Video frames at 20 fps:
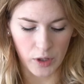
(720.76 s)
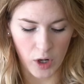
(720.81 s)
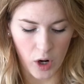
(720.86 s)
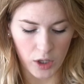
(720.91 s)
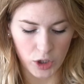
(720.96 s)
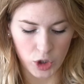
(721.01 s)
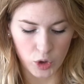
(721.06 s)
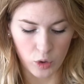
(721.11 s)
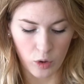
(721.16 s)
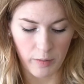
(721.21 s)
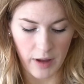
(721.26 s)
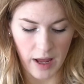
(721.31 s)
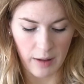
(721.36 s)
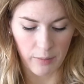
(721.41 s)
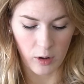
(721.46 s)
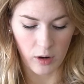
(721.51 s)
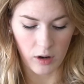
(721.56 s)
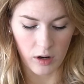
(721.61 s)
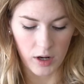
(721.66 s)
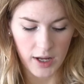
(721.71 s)
it onto a
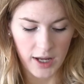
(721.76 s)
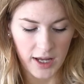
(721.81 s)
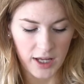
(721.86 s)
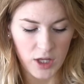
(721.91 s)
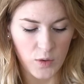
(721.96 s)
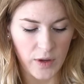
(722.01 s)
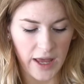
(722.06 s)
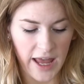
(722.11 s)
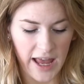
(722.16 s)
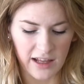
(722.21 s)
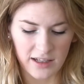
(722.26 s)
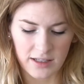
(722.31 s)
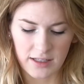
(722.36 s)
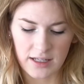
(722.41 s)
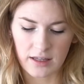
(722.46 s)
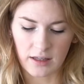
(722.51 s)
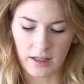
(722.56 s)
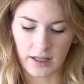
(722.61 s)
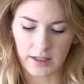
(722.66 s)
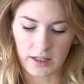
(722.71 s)
paper, you can't
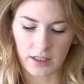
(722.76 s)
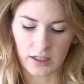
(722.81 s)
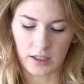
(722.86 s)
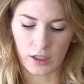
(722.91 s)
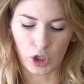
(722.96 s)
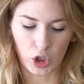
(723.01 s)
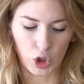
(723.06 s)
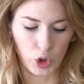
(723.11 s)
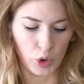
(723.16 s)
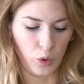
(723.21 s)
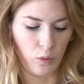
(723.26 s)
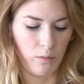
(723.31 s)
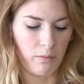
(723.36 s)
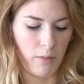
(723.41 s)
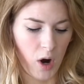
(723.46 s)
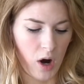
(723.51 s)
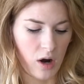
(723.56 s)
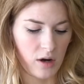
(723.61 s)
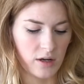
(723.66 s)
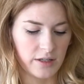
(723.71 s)
see like the glue
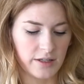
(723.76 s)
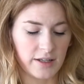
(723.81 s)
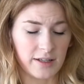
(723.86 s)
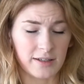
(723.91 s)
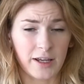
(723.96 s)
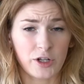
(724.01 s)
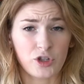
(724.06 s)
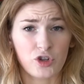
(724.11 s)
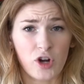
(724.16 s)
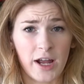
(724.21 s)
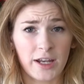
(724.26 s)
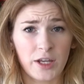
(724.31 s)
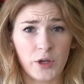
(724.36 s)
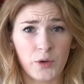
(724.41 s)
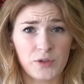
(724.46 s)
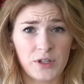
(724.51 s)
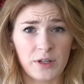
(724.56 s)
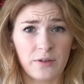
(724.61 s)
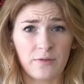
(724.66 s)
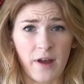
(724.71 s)
marks, because I tried
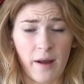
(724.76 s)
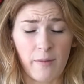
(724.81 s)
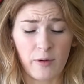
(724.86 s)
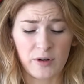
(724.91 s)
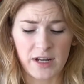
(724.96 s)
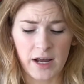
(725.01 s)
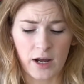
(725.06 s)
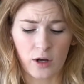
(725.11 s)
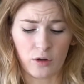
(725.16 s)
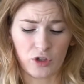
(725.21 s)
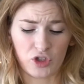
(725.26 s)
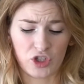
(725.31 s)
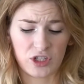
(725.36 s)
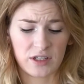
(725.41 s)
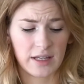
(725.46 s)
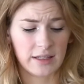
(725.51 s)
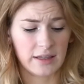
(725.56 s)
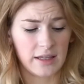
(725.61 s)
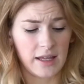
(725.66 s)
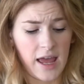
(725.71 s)
using fabric tack on
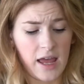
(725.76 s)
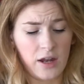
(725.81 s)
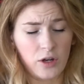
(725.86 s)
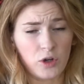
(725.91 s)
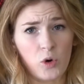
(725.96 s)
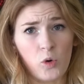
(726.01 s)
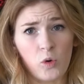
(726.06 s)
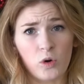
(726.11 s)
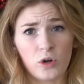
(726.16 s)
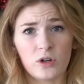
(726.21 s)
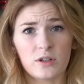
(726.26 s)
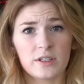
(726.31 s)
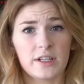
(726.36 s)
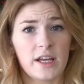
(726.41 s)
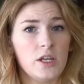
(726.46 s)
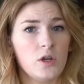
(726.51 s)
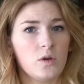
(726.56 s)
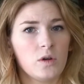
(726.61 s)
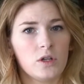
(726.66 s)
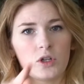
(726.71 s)
just like the end corners
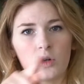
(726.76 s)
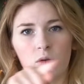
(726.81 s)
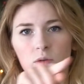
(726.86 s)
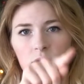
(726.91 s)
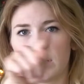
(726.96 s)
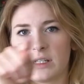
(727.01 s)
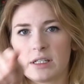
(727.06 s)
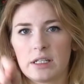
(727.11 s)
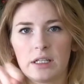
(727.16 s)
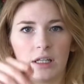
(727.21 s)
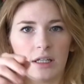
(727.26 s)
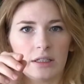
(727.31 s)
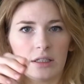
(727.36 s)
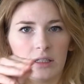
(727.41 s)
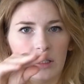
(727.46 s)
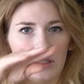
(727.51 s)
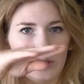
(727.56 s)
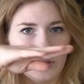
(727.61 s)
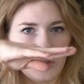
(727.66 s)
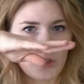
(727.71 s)
and you could totally see like
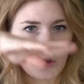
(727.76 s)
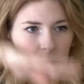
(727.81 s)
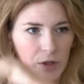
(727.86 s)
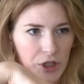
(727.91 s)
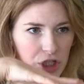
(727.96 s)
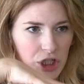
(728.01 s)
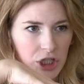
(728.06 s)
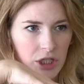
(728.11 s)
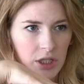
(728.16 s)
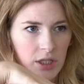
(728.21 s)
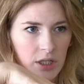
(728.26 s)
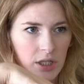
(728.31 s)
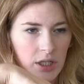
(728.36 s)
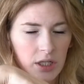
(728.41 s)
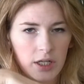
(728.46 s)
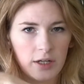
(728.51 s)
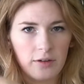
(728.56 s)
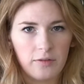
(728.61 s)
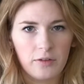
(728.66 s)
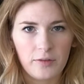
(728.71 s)
the little squish
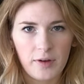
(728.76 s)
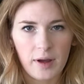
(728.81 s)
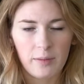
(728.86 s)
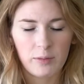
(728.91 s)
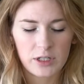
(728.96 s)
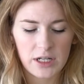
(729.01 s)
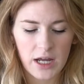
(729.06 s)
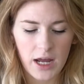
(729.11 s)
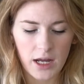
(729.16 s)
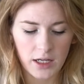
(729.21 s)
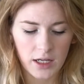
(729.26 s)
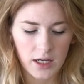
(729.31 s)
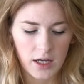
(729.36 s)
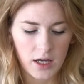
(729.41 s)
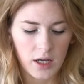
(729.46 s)
of the fabric tack,